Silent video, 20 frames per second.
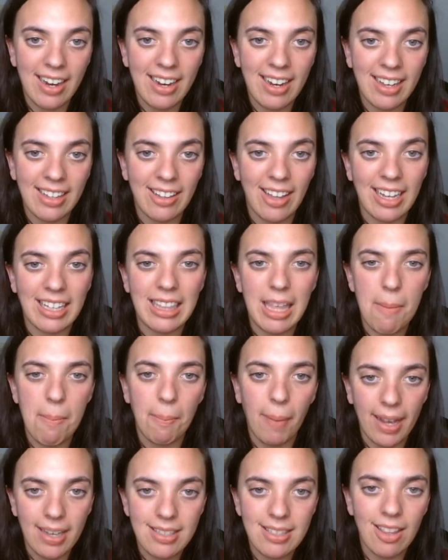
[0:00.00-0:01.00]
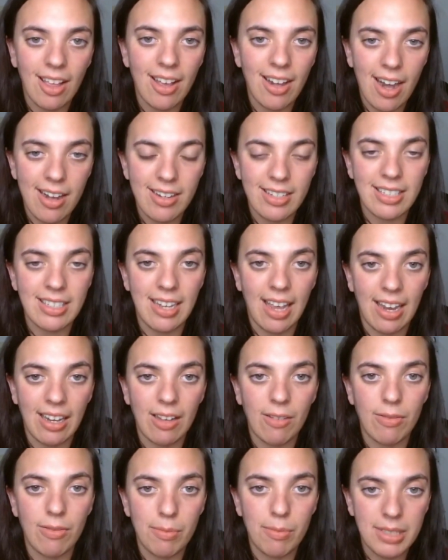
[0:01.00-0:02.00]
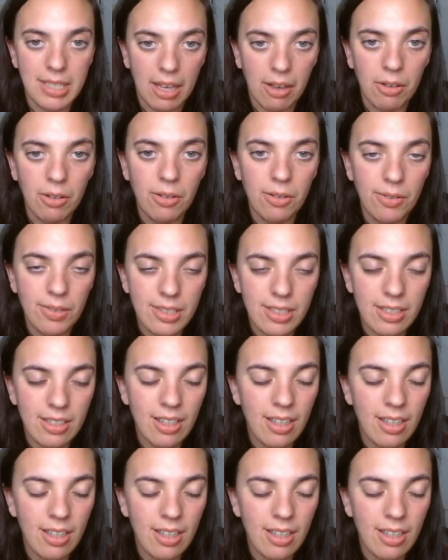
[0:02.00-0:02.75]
and their baseline understanding of themselves.